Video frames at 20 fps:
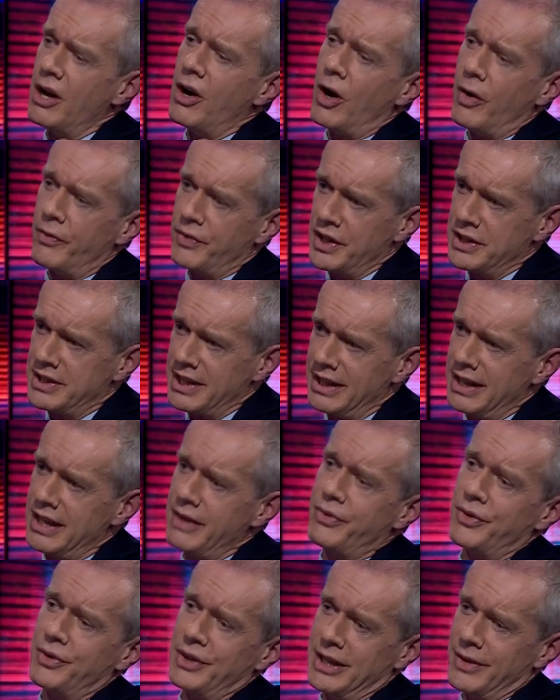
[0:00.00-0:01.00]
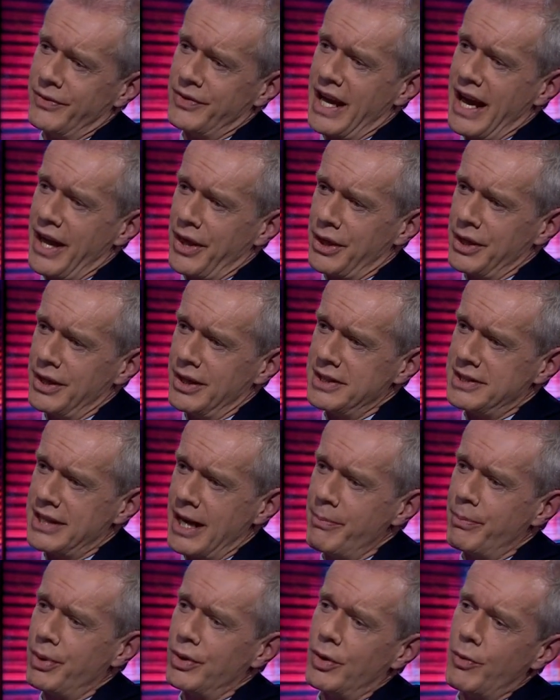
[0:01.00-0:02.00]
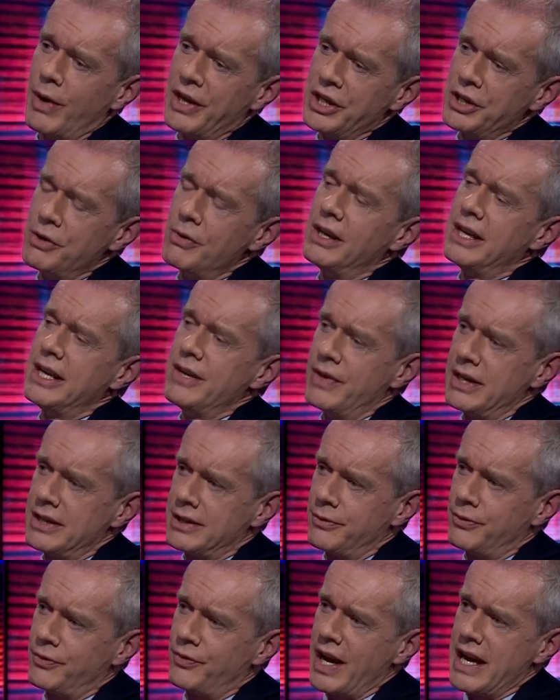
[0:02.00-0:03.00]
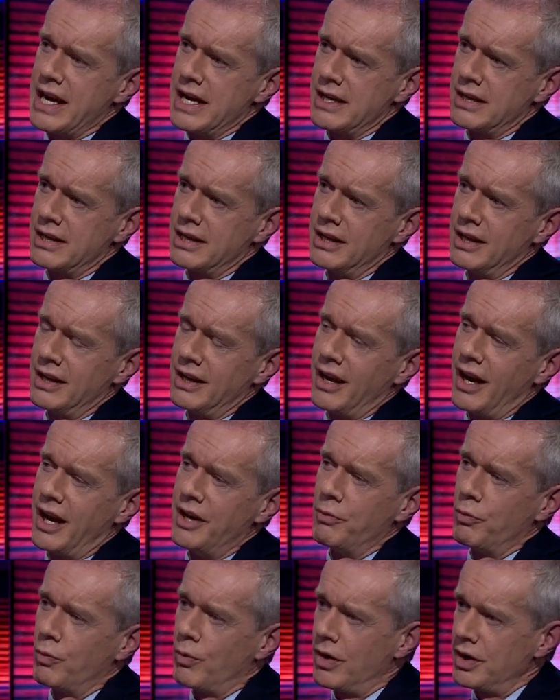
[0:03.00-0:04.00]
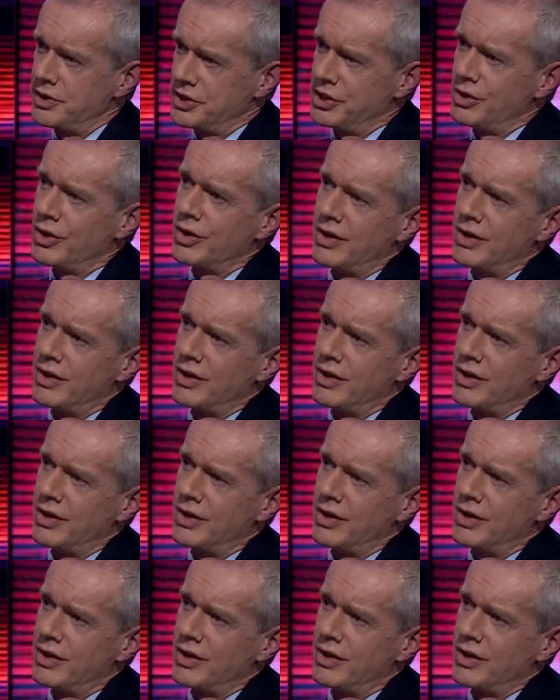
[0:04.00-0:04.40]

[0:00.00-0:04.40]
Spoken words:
of the delivery of that third temple, or whether you leave it to fate. And what's your